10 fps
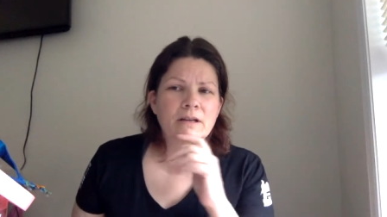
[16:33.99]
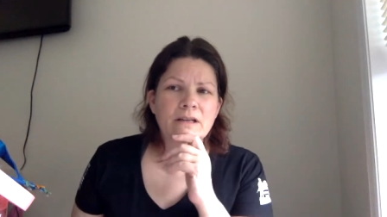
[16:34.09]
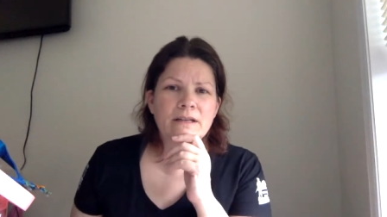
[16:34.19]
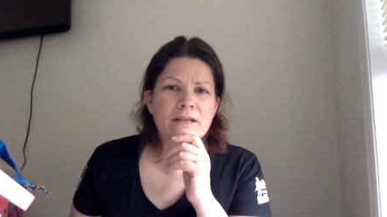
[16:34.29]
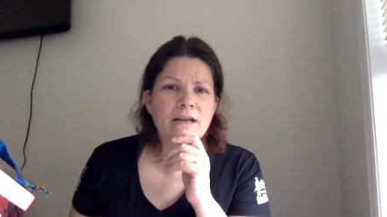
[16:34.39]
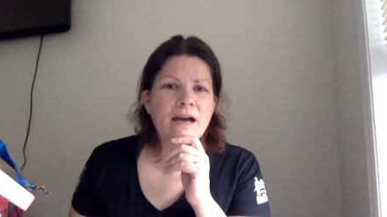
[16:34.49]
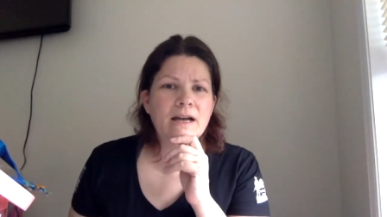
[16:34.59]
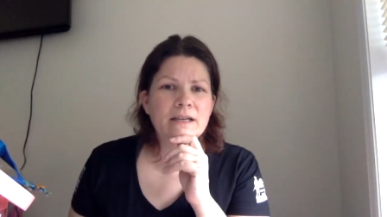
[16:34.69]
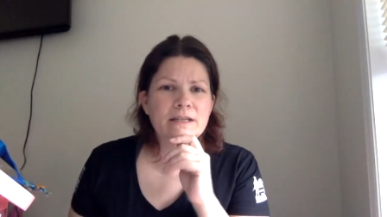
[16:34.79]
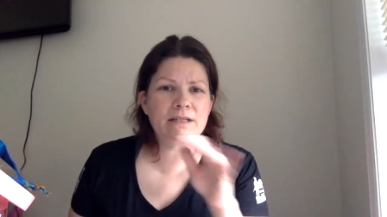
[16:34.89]

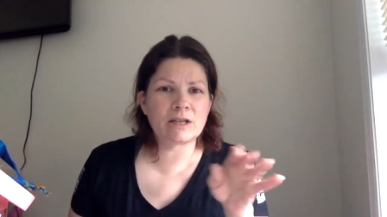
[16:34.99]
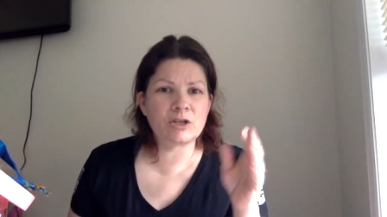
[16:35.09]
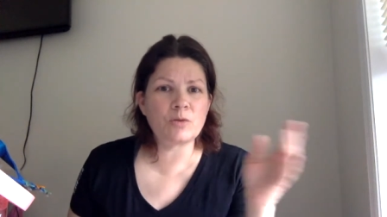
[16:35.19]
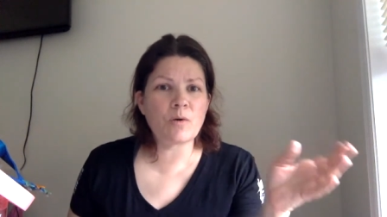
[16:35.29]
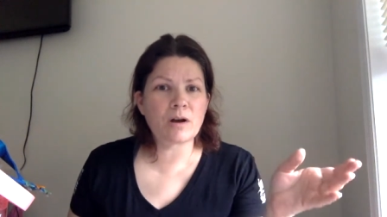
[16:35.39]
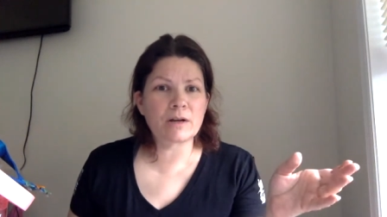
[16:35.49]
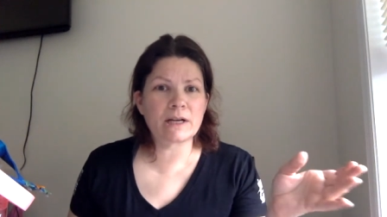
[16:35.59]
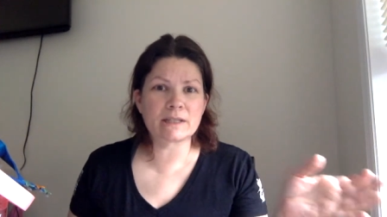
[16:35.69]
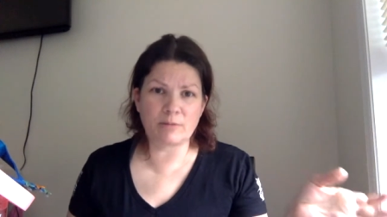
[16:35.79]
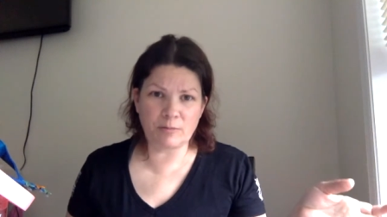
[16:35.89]
not continue on it
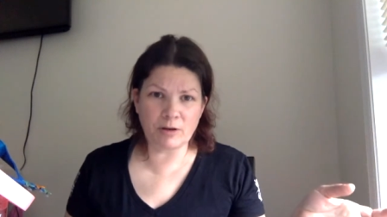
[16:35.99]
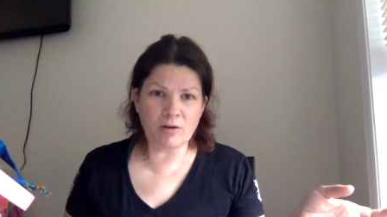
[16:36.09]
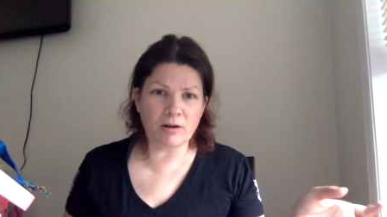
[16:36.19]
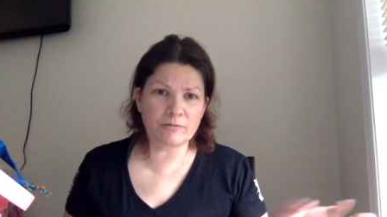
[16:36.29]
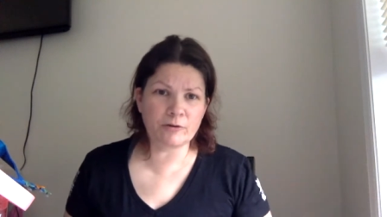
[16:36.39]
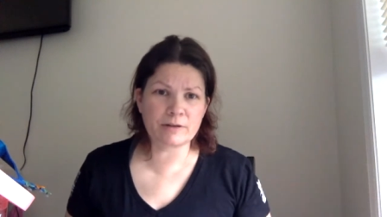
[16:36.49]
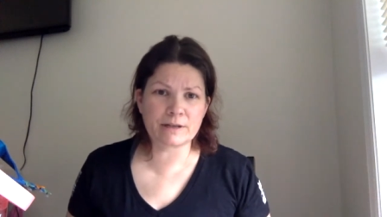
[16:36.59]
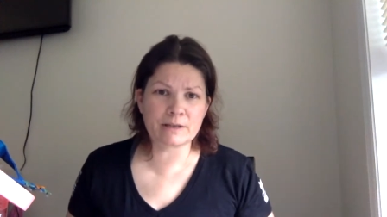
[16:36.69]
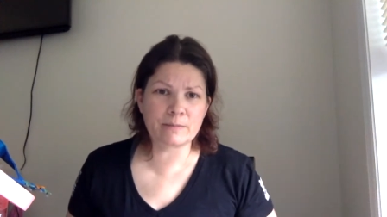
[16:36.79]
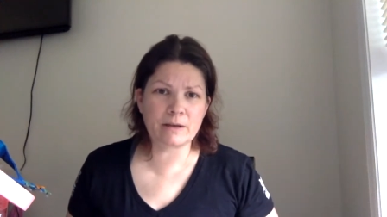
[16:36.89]
because I'm going to be gone for
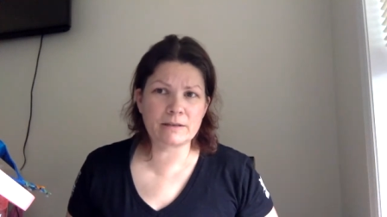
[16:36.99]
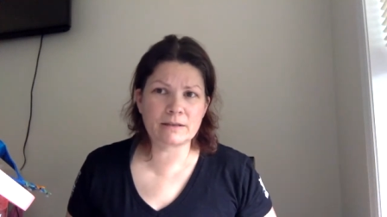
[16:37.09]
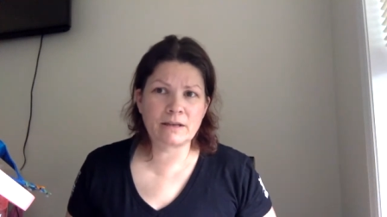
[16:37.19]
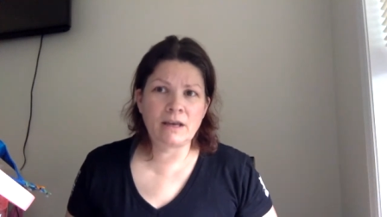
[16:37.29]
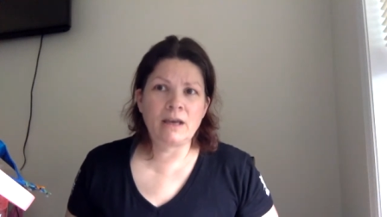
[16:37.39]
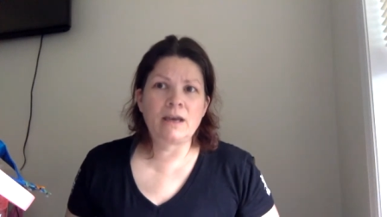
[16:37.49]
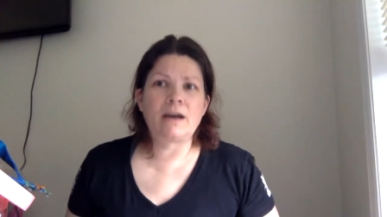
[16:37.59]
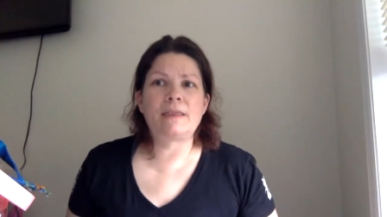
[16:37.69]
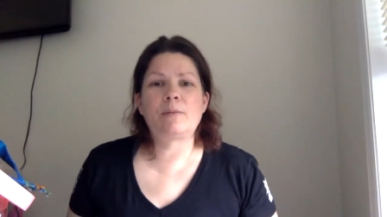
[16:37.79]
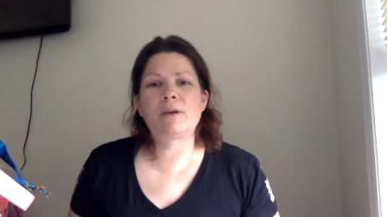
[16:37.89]
6 months
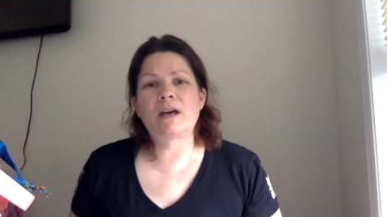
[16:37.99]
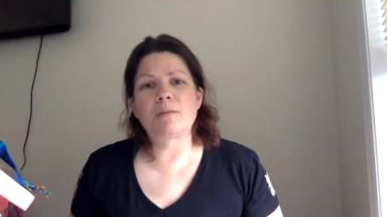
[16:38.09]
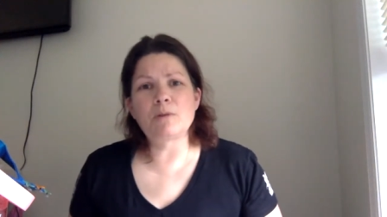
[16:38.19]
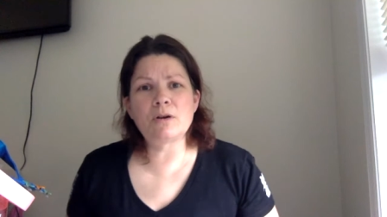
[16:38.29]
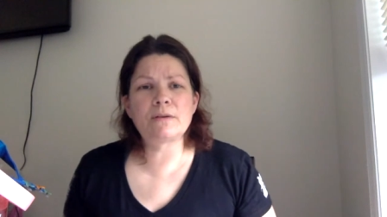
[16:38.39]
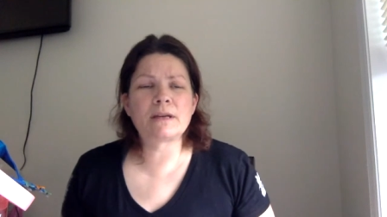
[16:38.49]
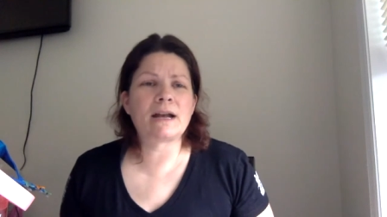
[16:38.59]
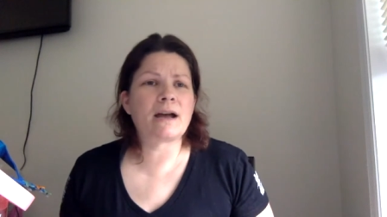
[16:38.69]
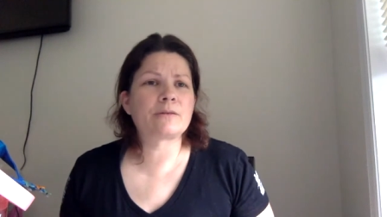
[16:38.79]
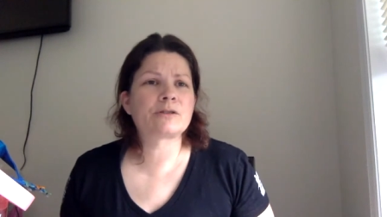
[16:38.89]
and then we got to move and get a house.